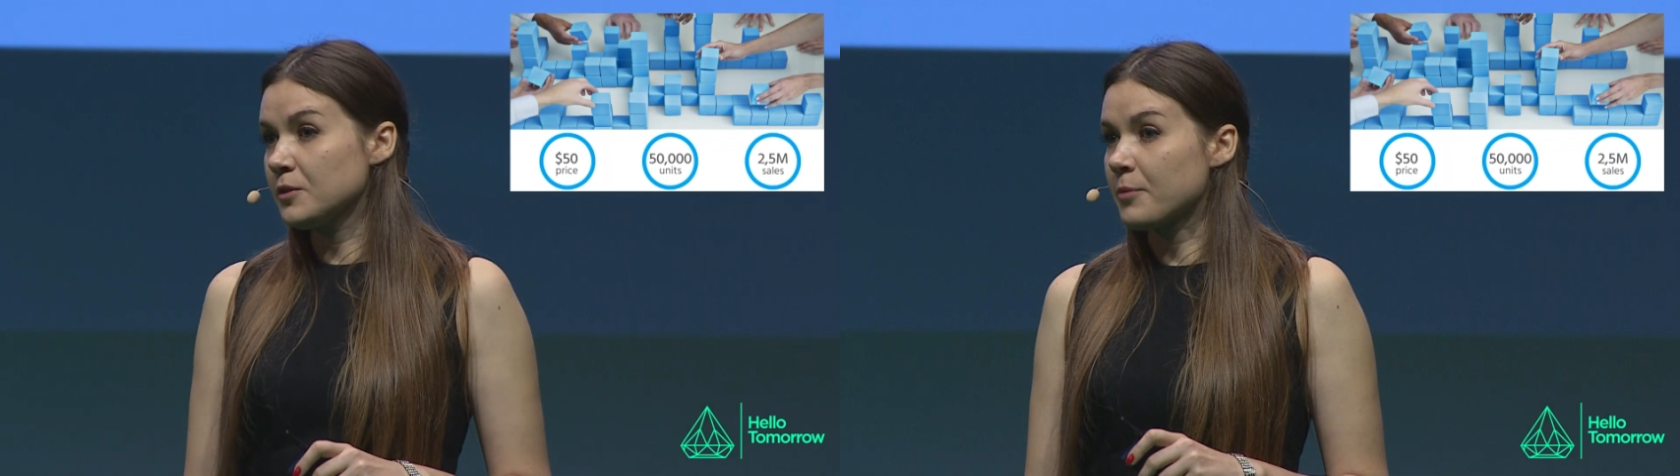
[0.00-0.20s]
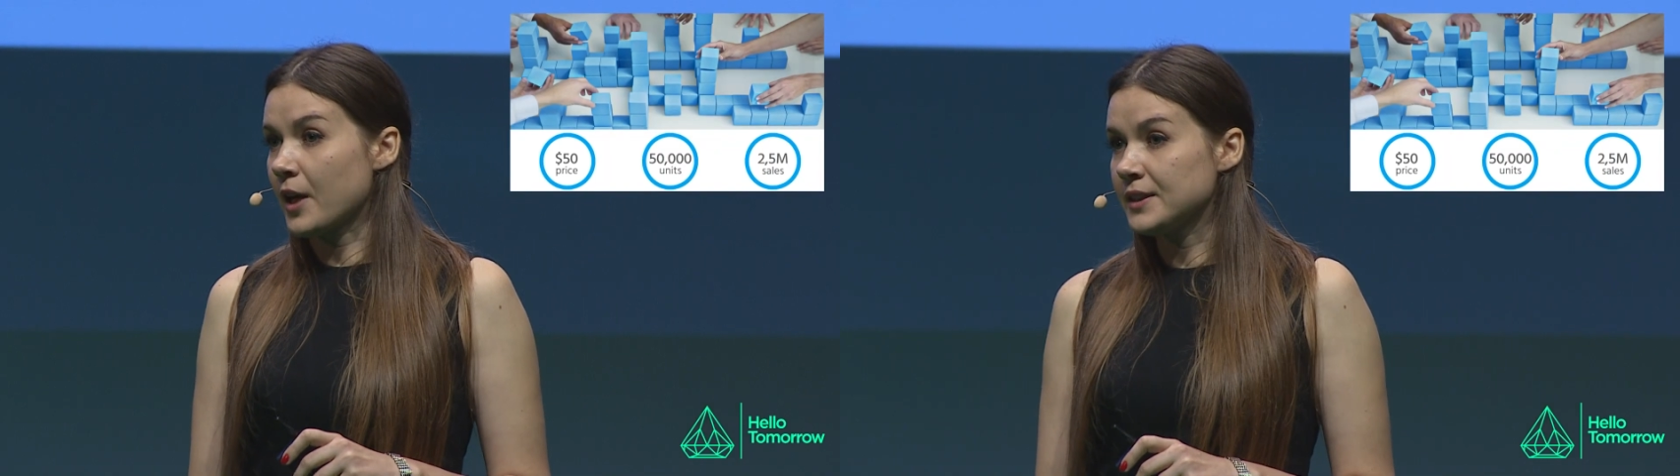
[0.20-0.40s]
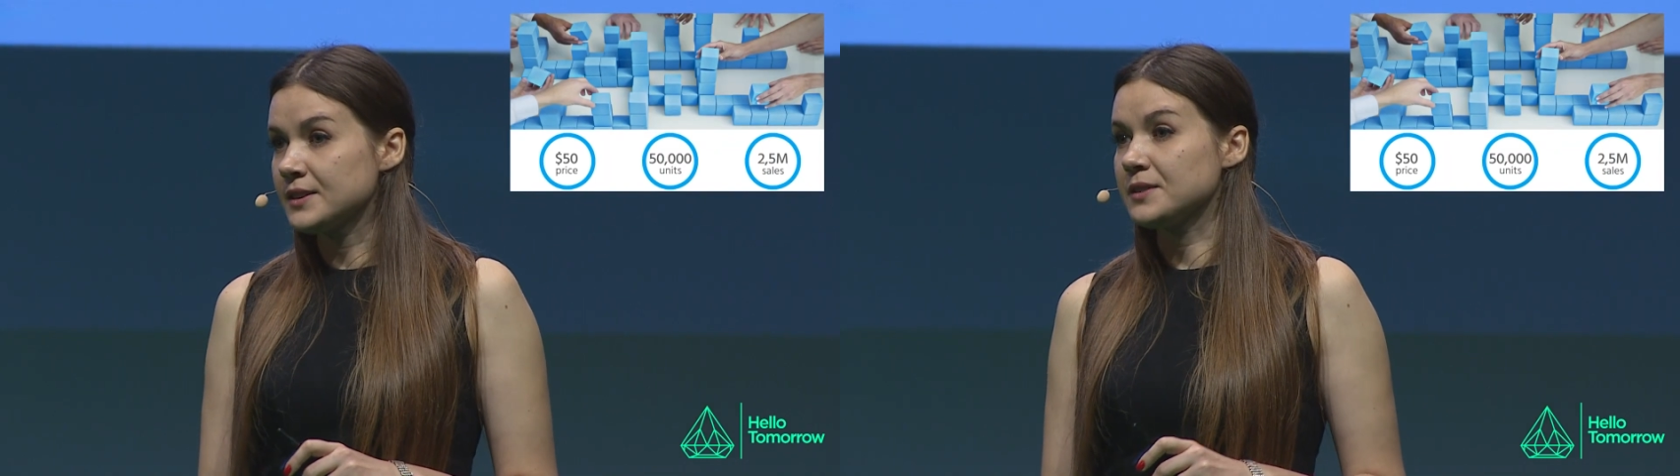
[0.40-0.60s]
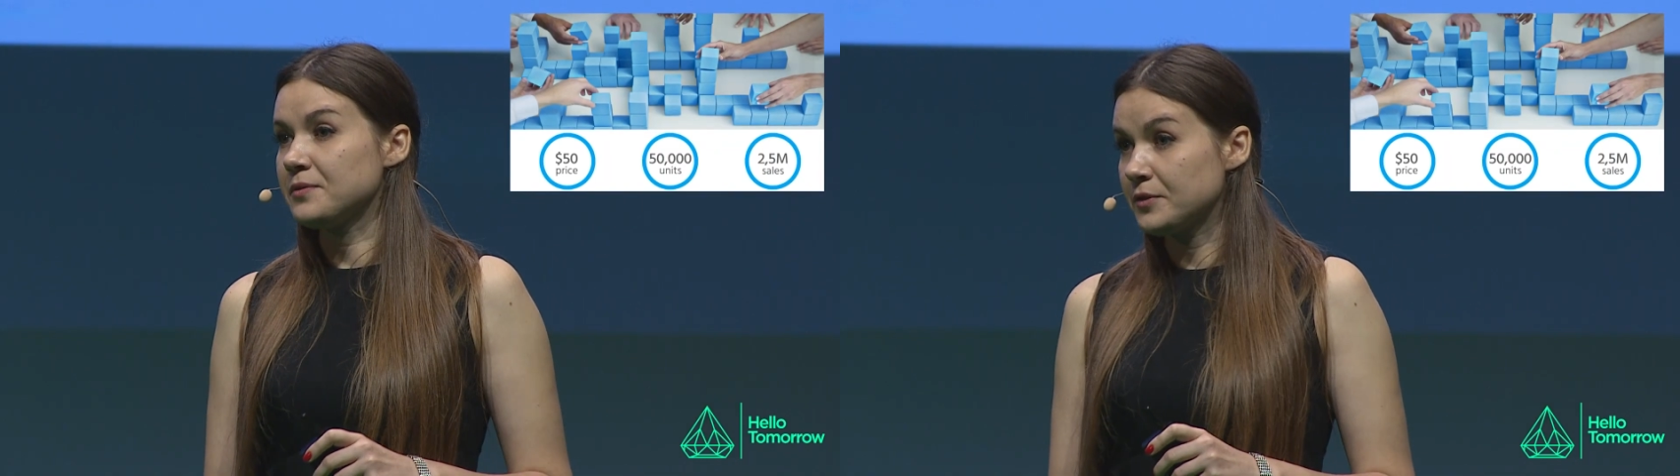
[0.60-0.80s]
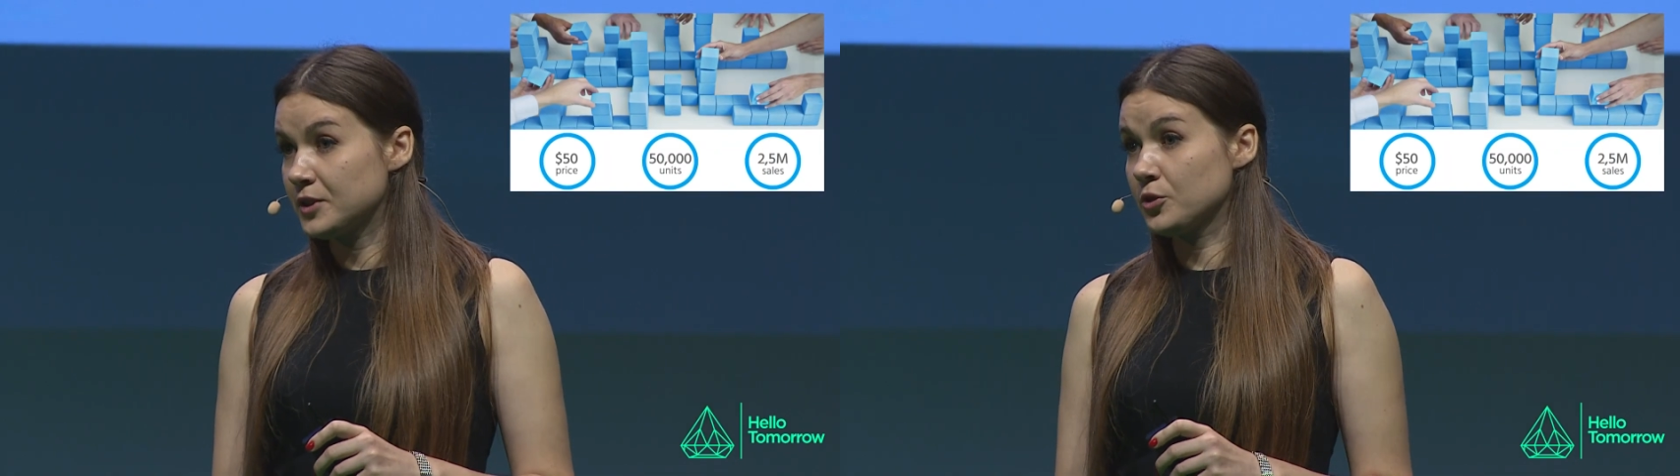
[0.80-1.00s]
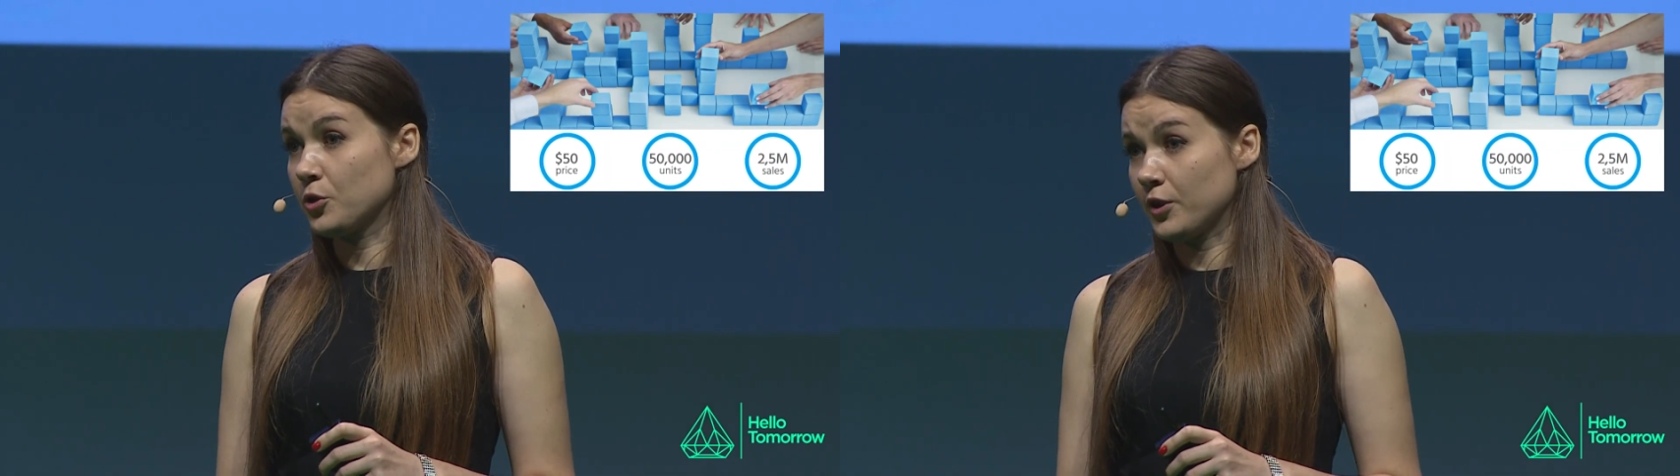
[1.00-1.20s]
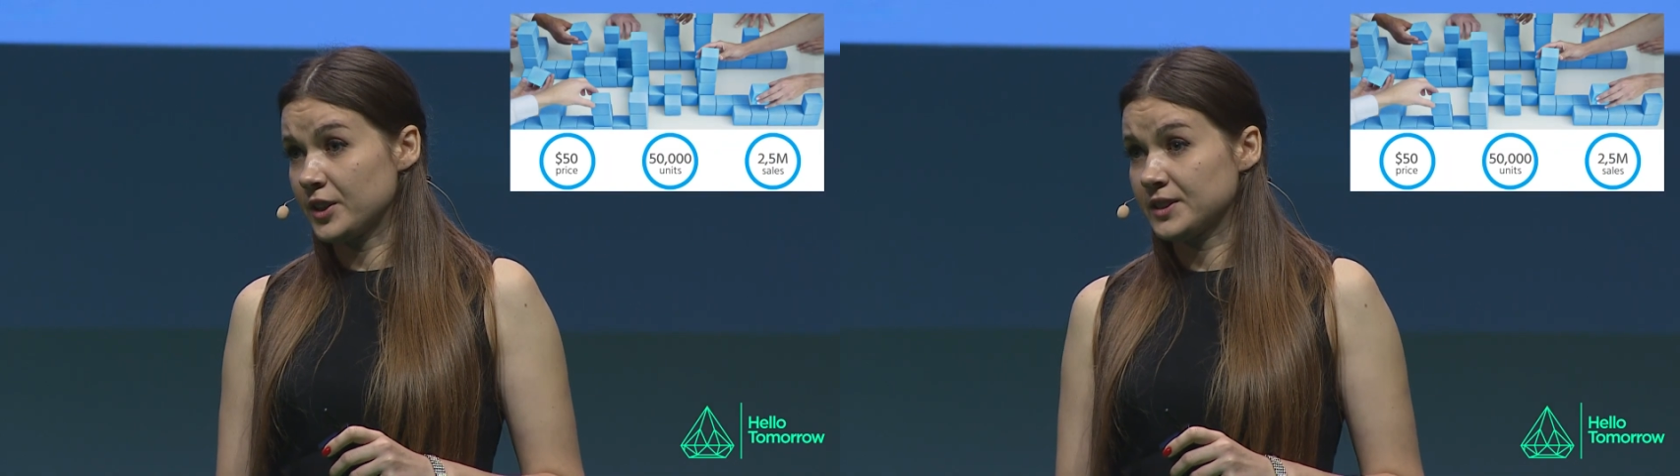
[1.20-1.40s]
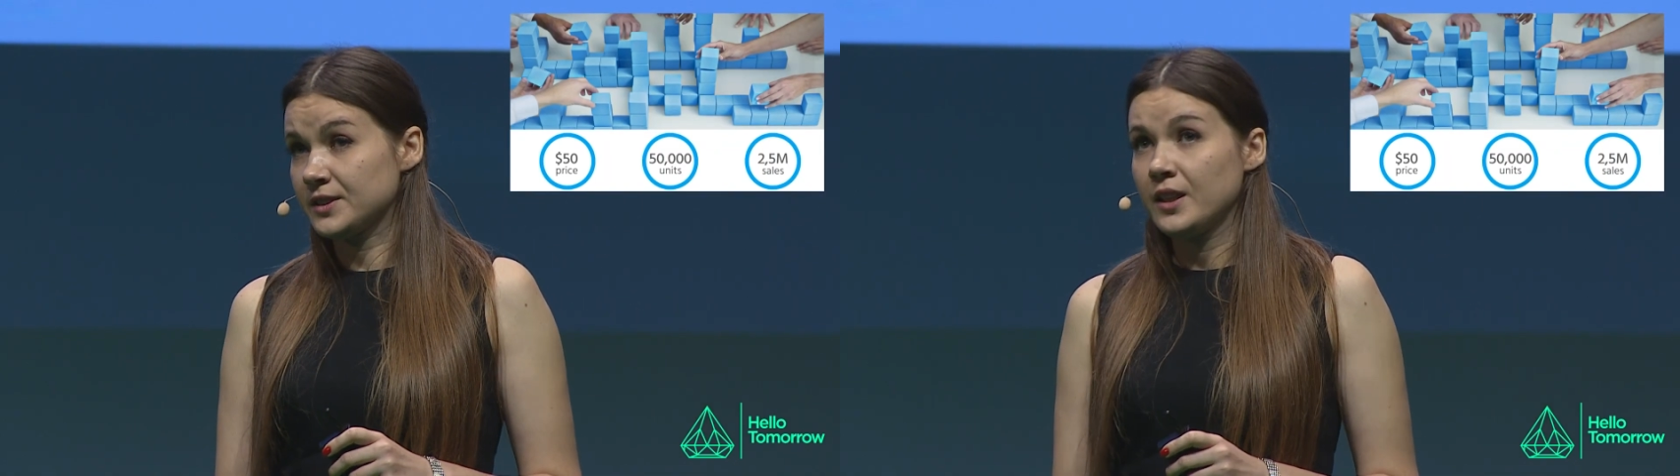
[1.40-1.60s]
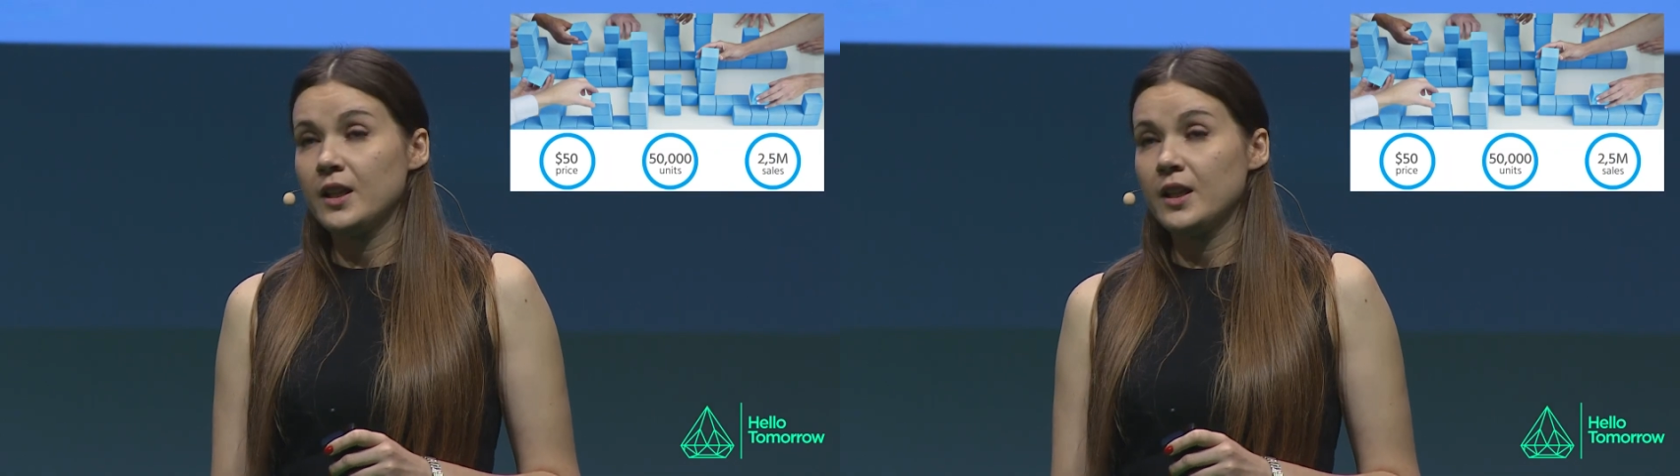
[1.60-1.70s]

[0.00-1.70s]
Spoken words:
price is $50,